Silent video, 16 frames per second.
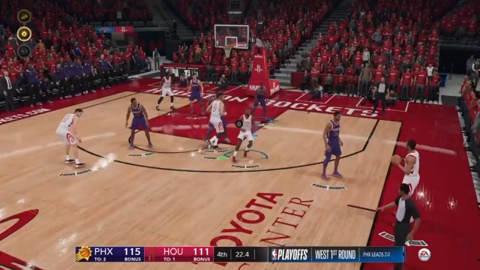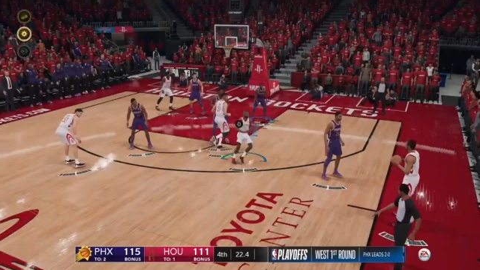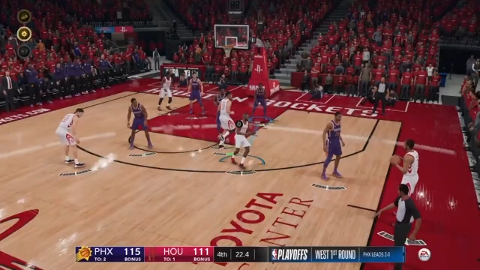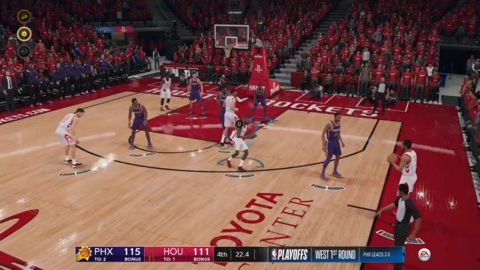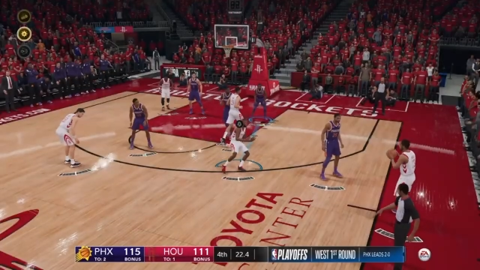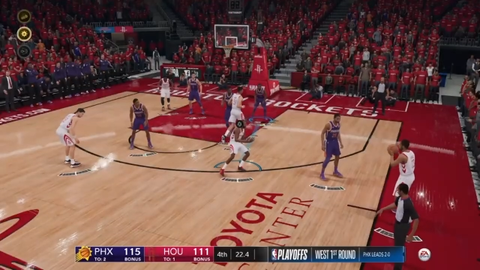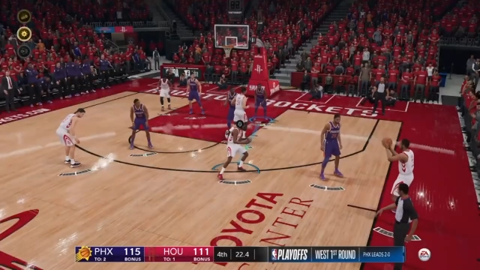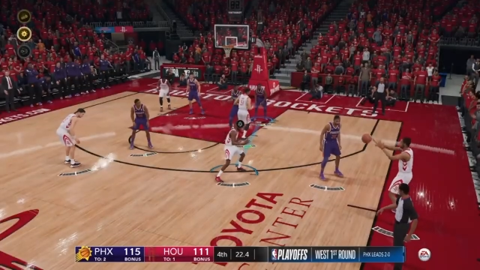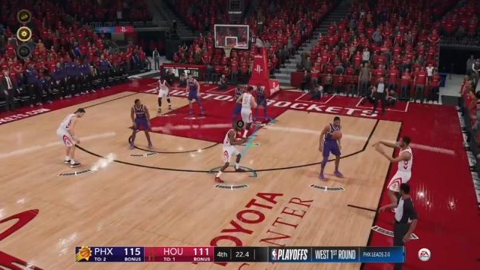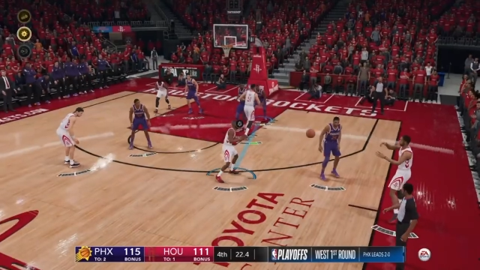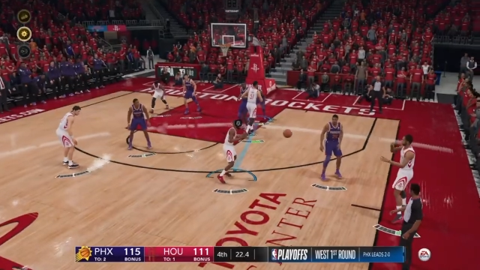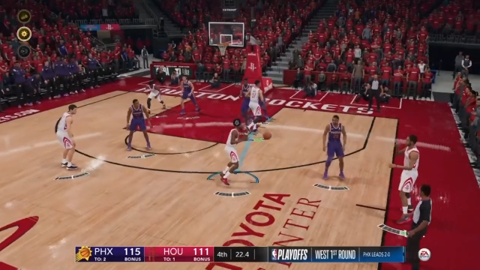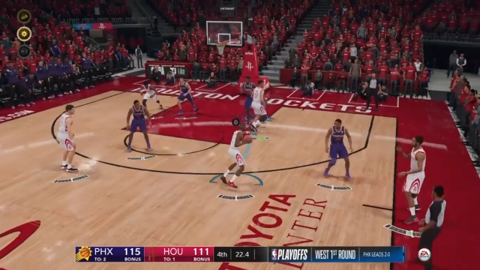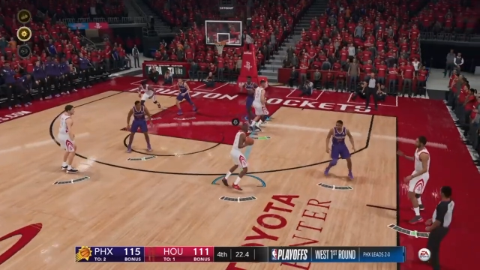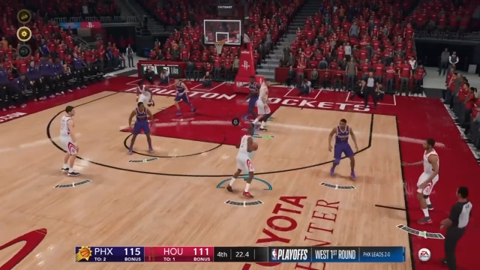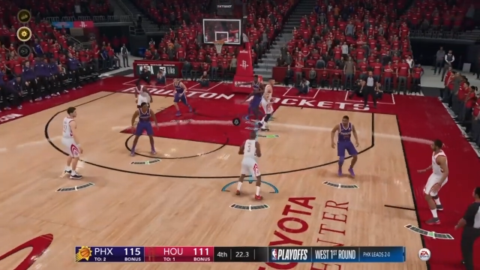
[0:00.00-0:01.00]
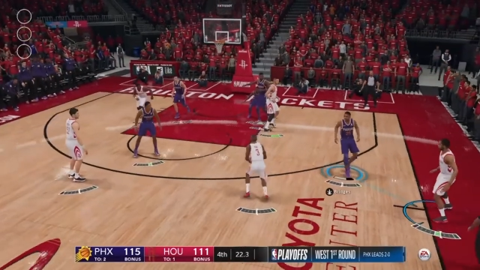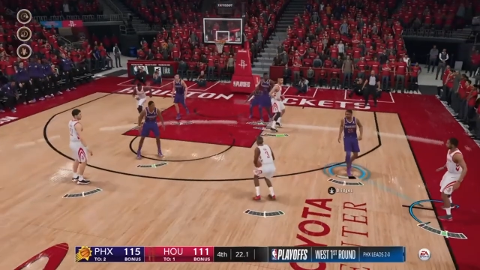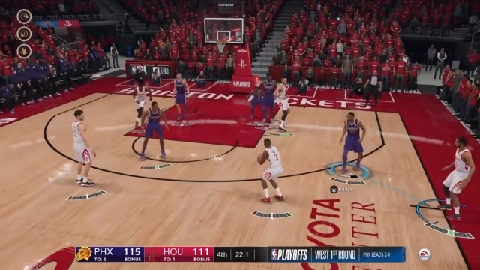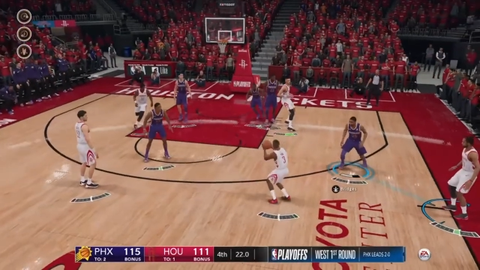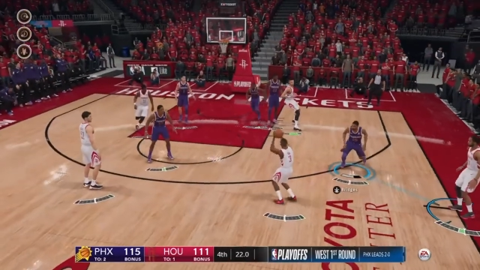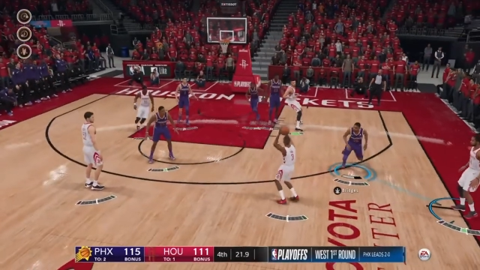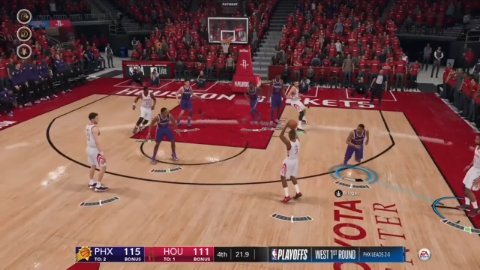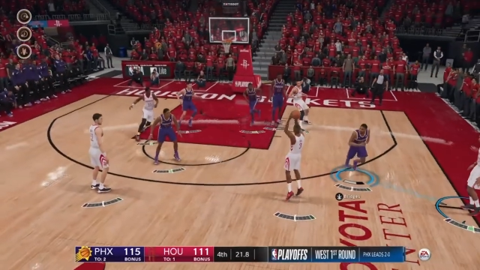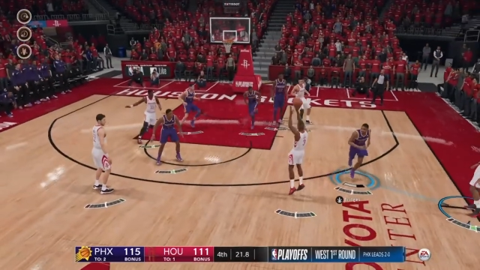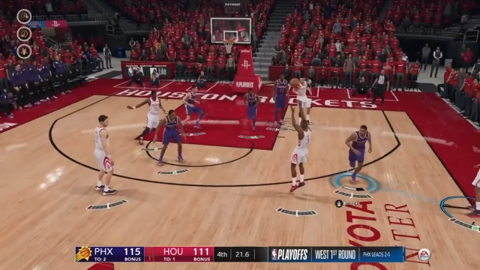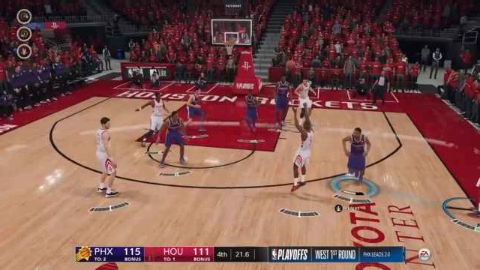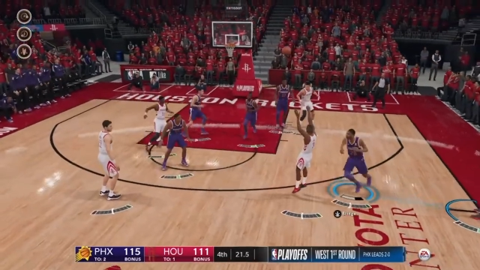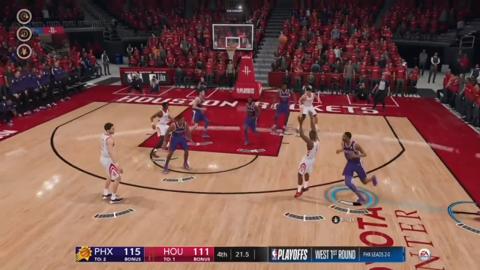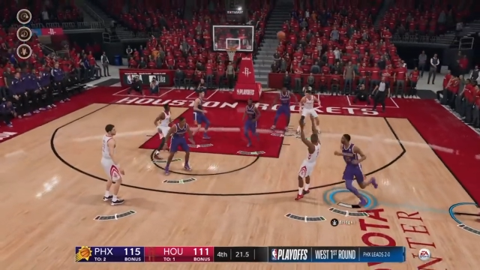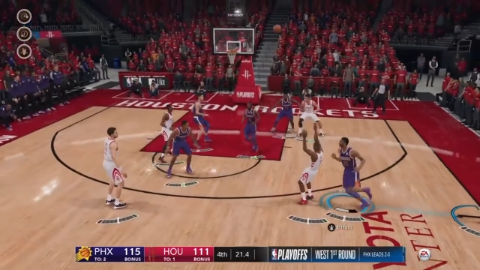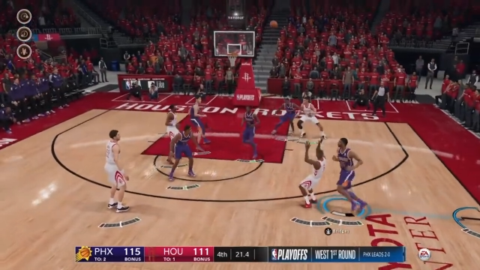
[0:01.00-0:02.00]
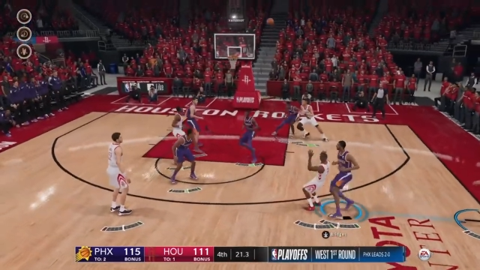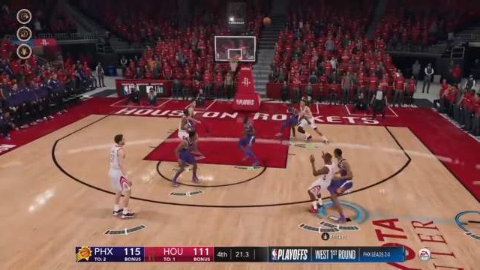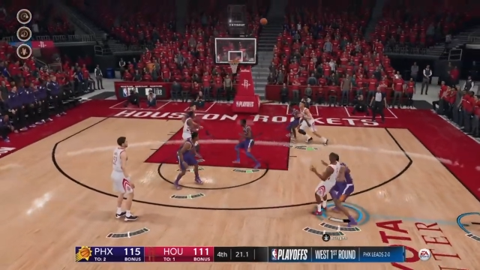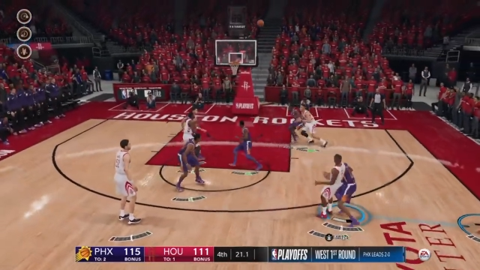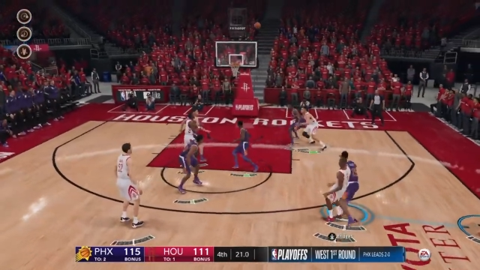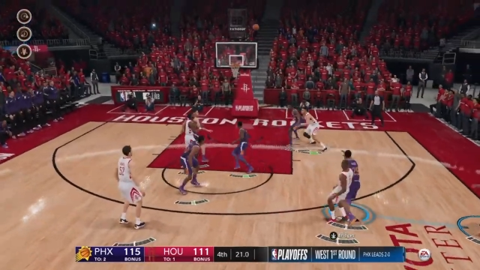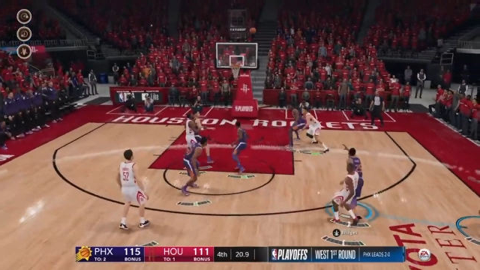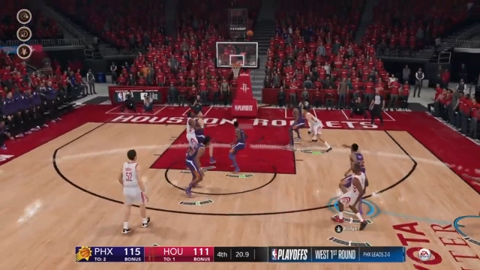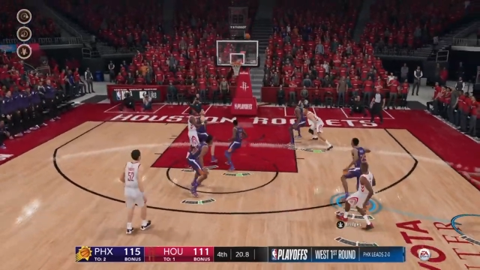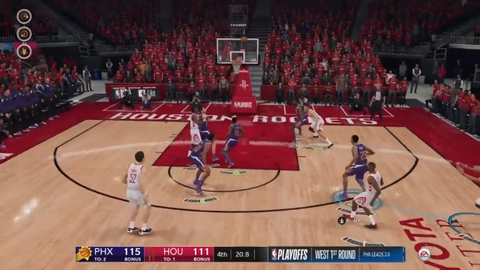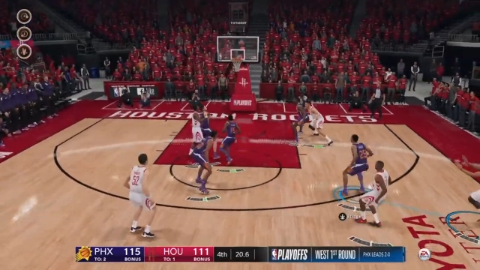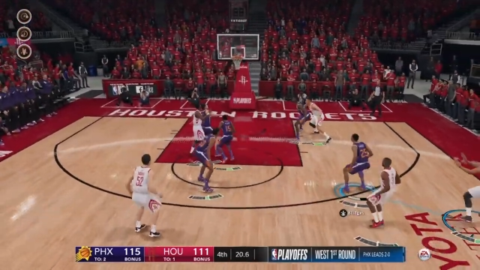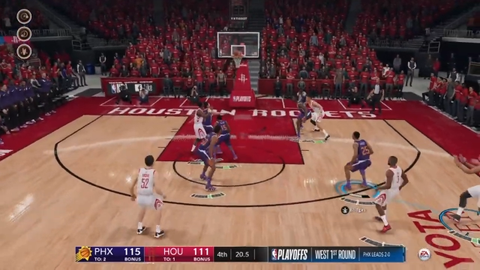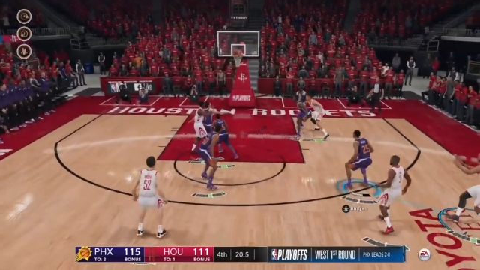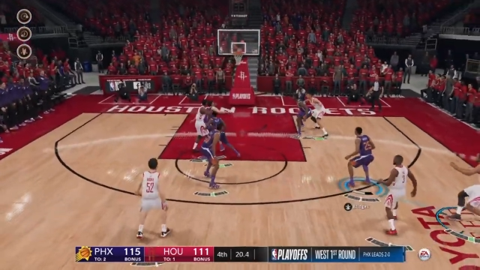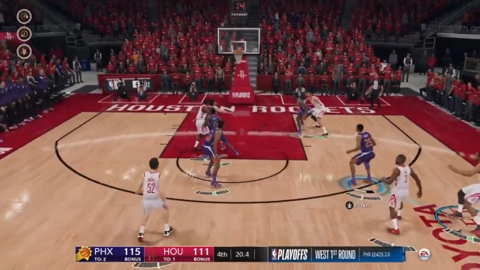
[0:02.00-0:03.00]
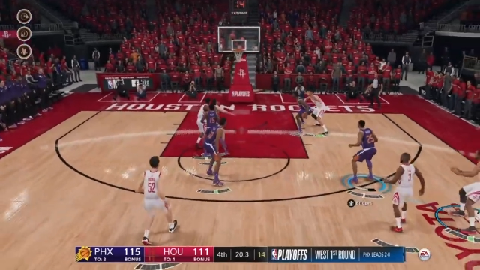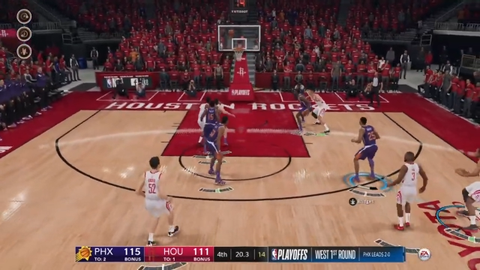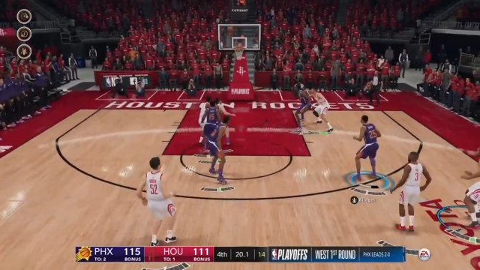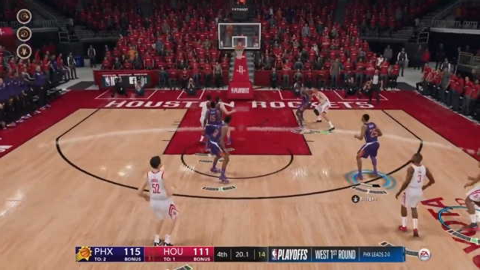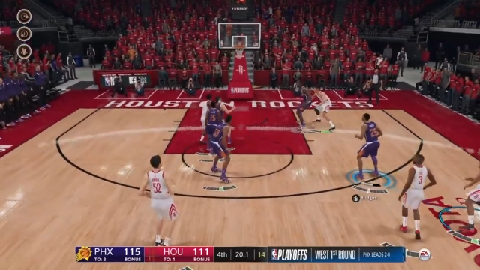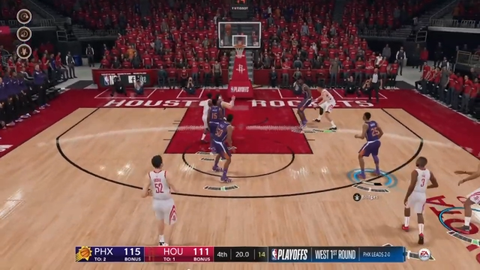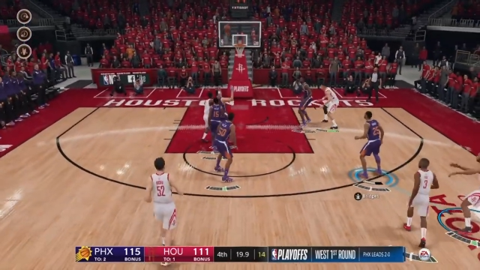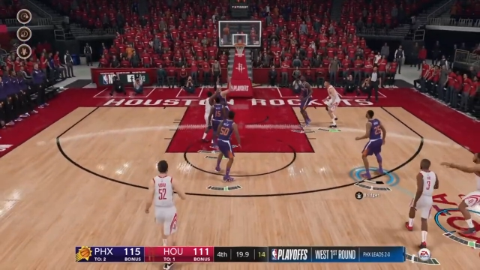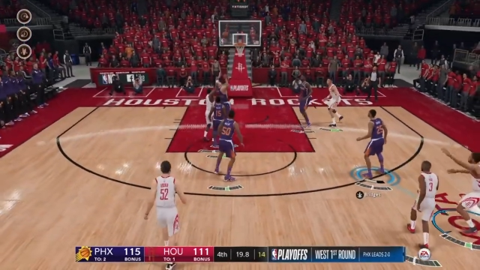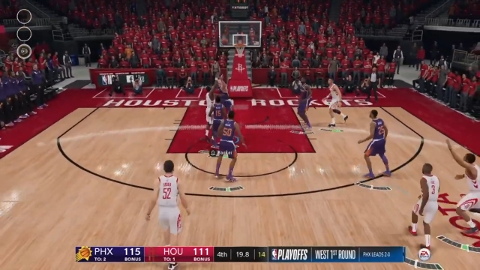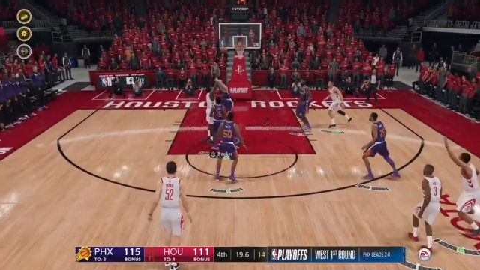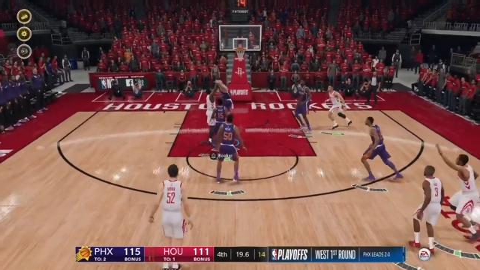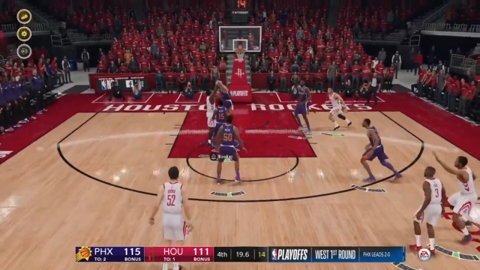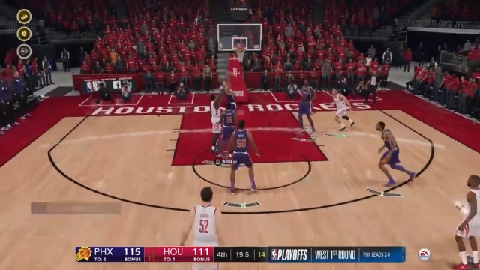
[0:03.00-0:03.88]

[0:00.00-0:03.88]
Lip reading: [unreadable: no face in view]